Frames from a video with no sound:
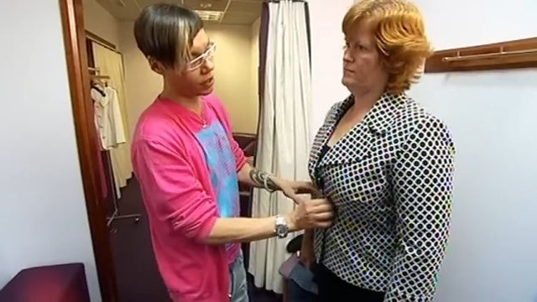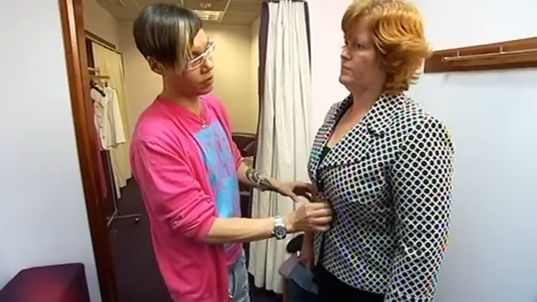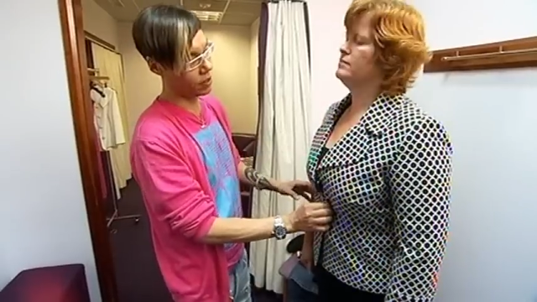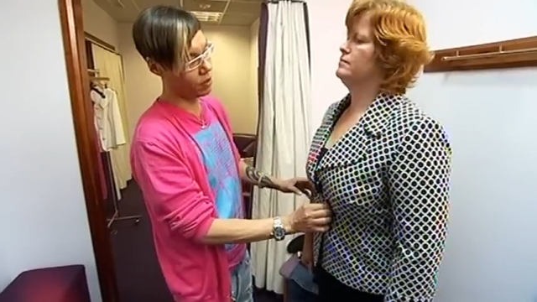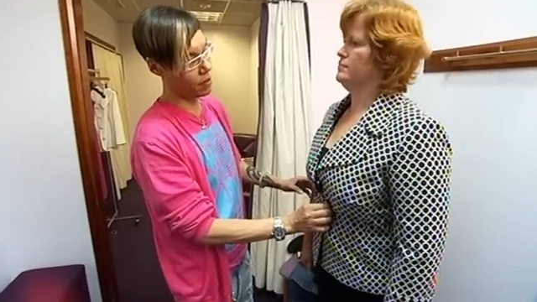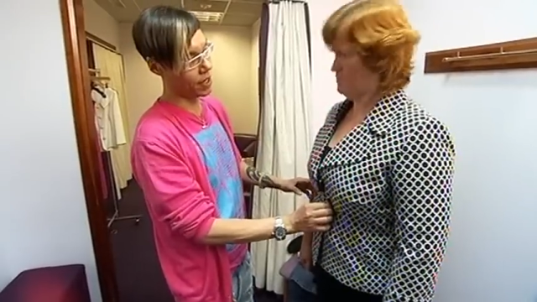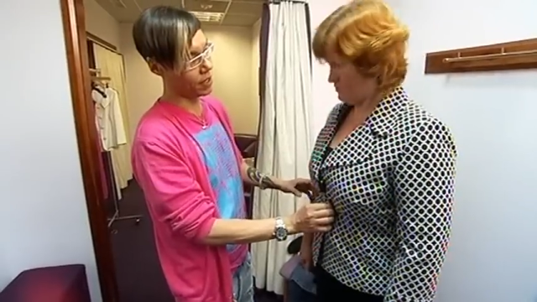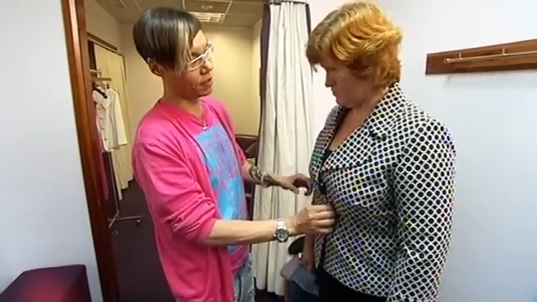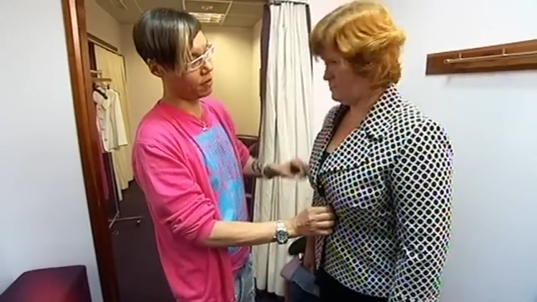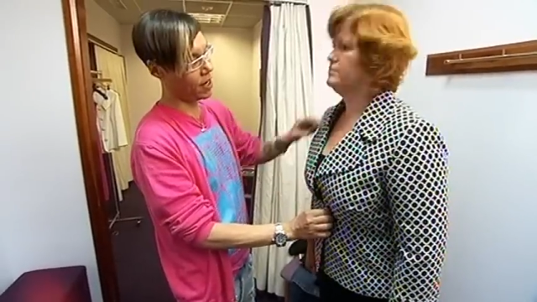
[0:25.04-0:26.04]
Speaker 1: structure in your
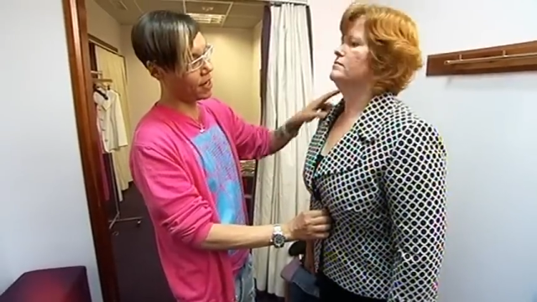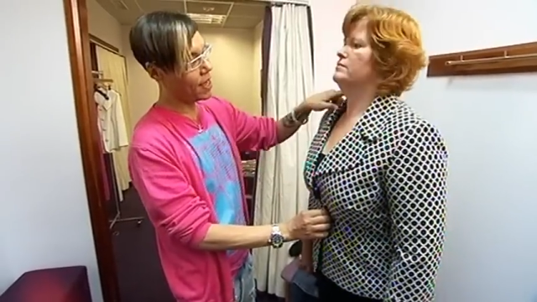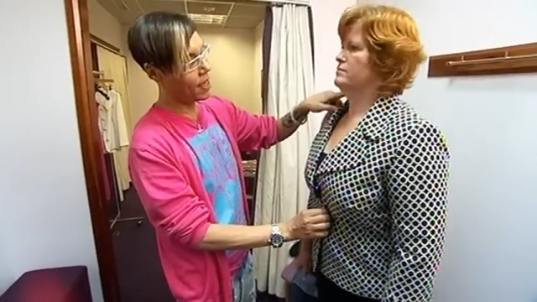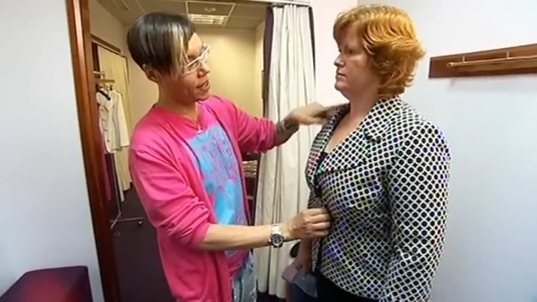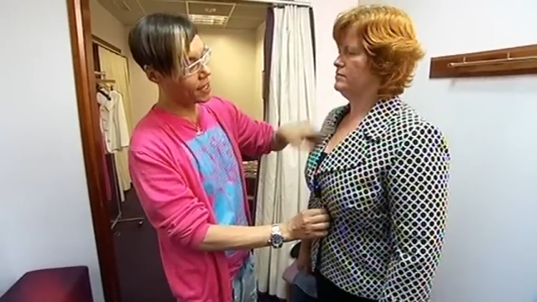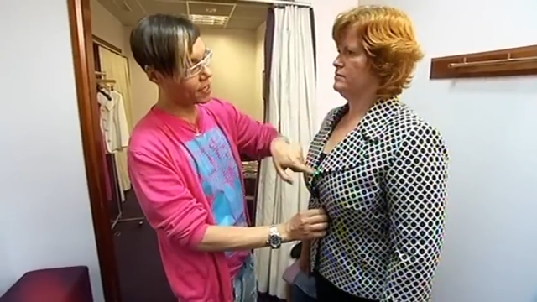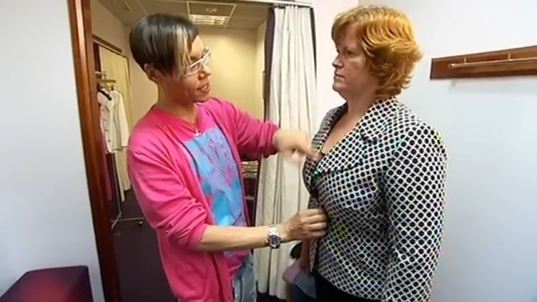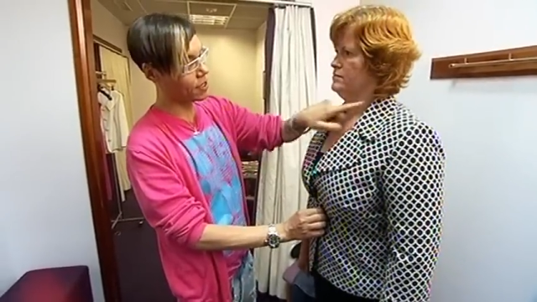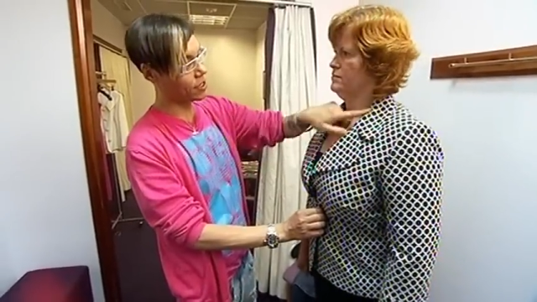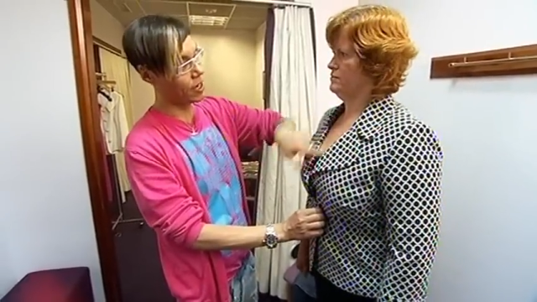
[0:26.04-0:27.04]
waist, all right? This
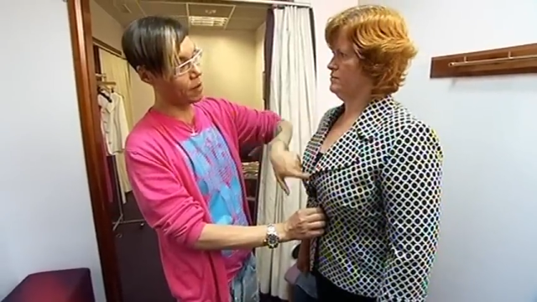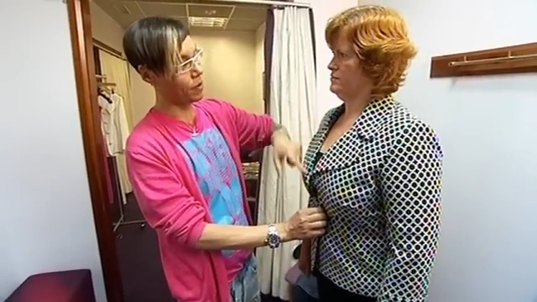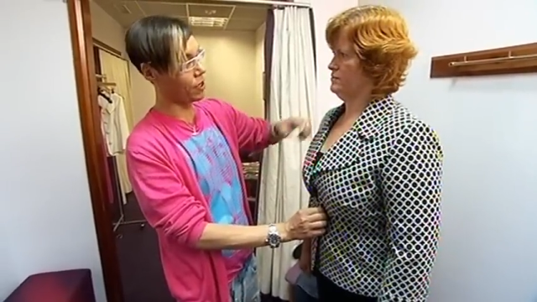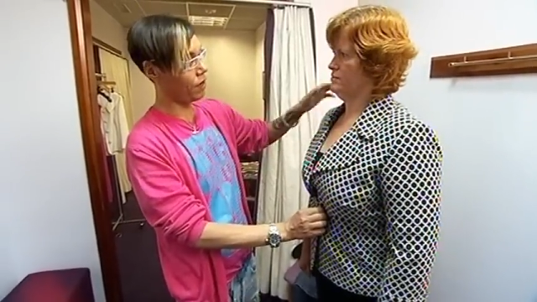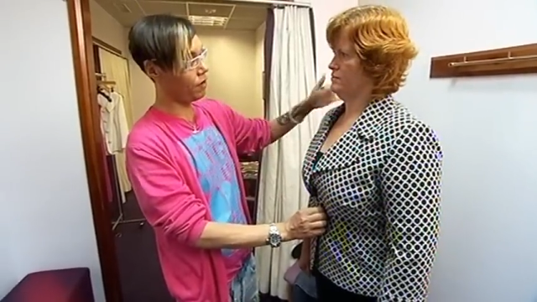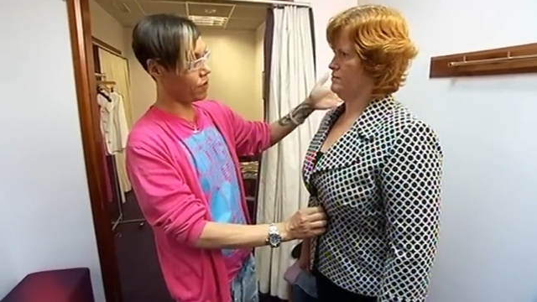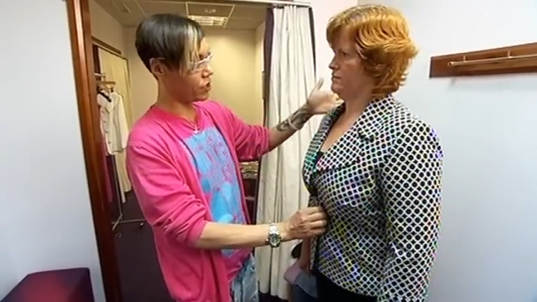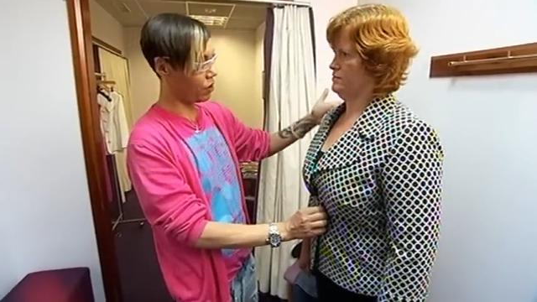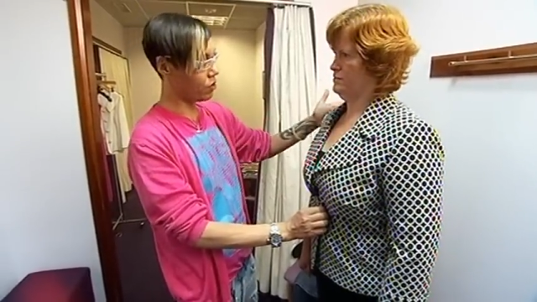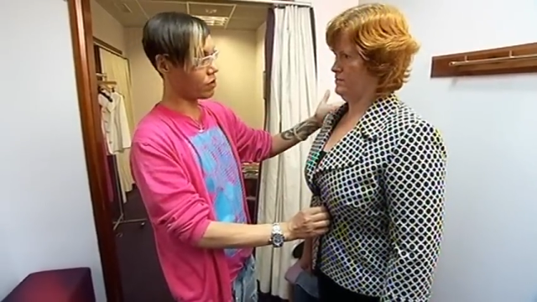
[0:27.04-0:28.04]
is a good shape on you.
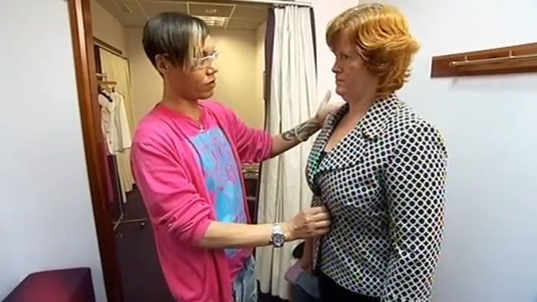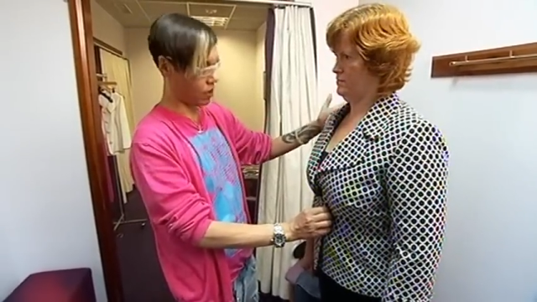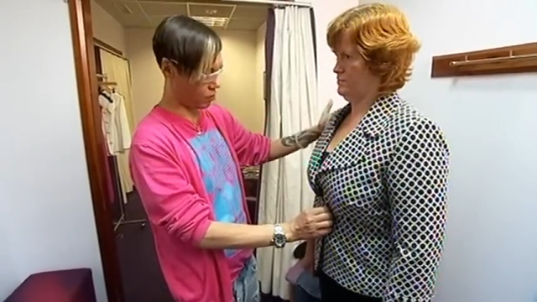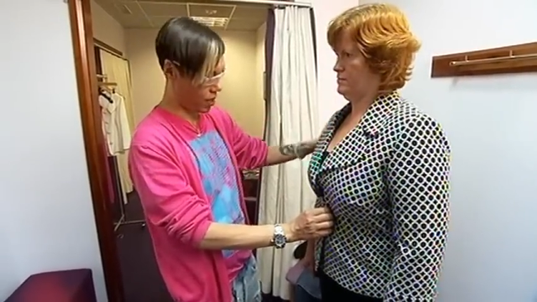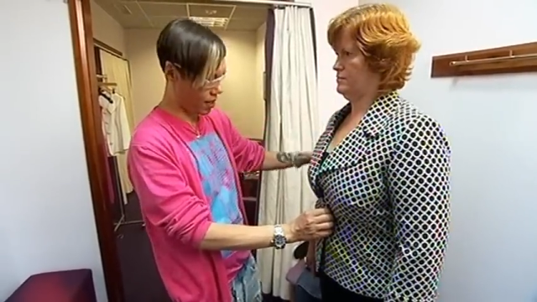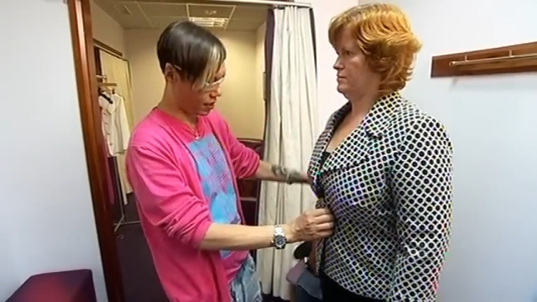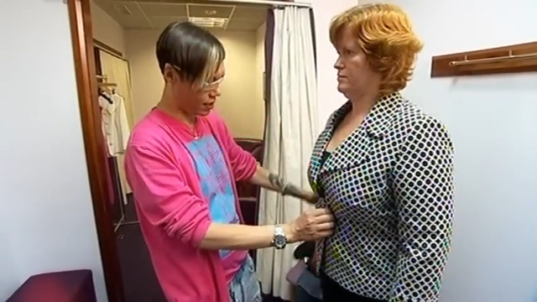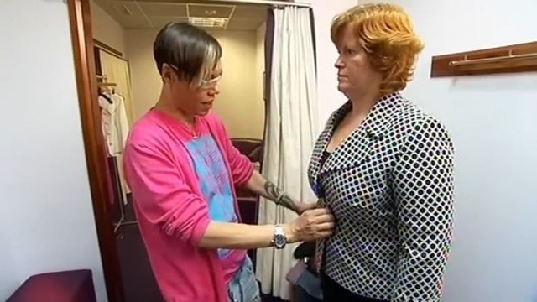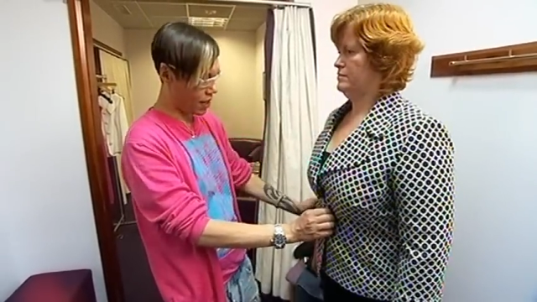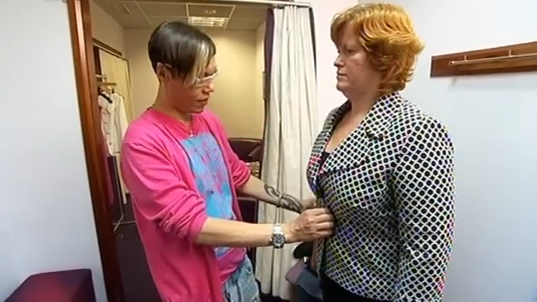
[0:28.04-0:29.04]
The shoulders are a good
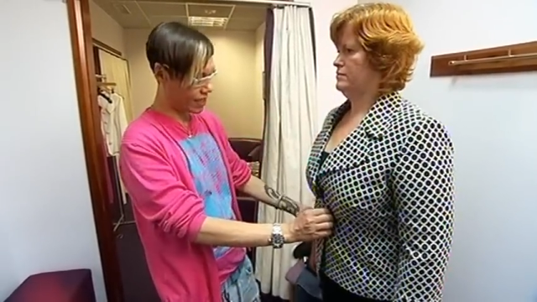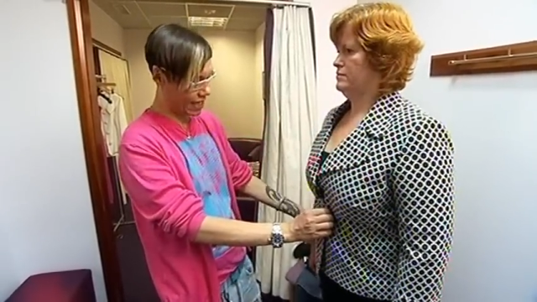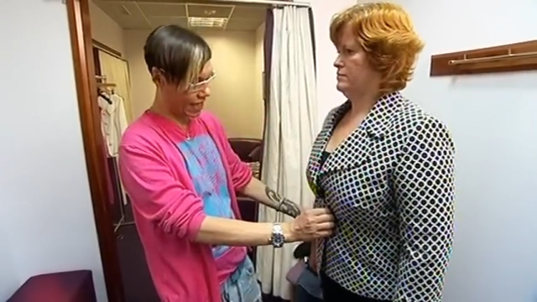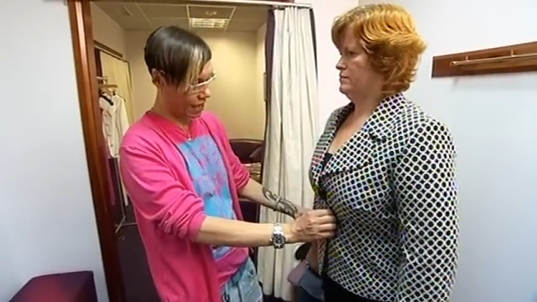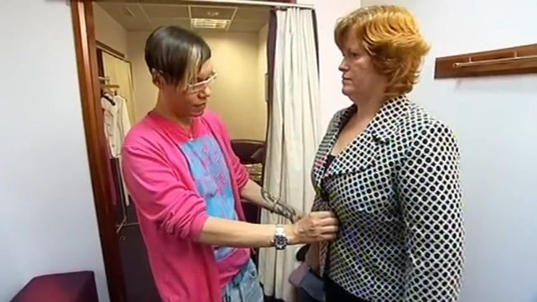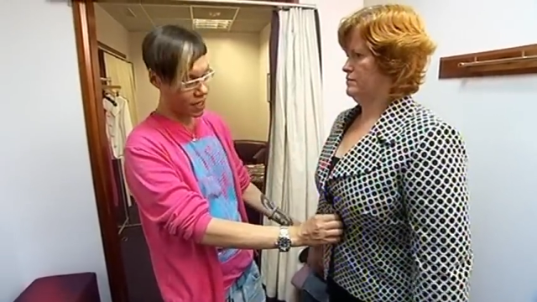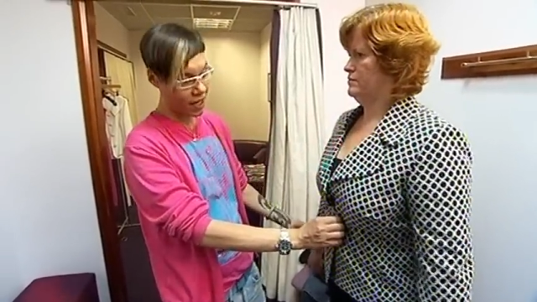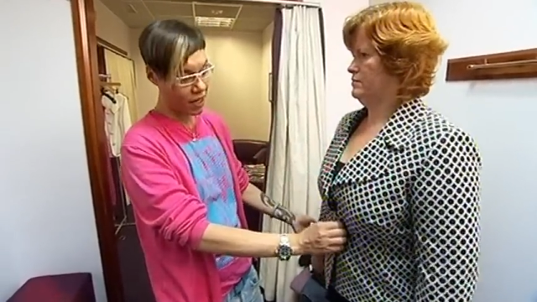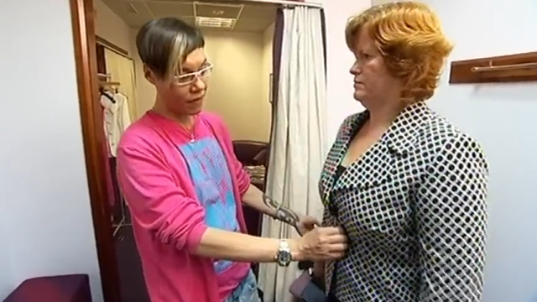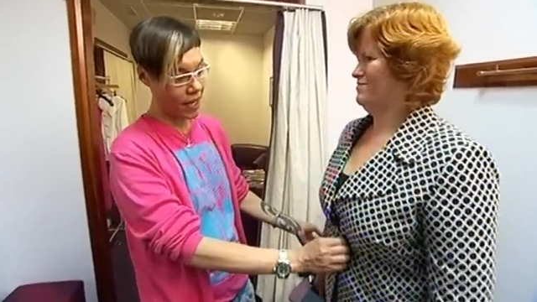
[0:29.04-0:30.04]
width. The sleeves
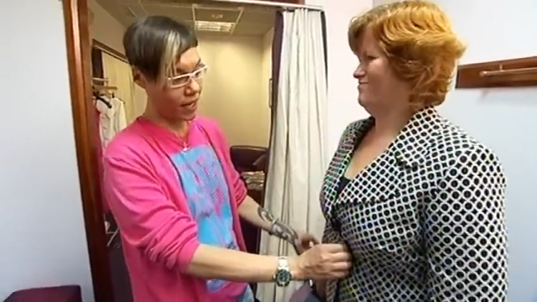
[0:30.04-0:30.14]
kind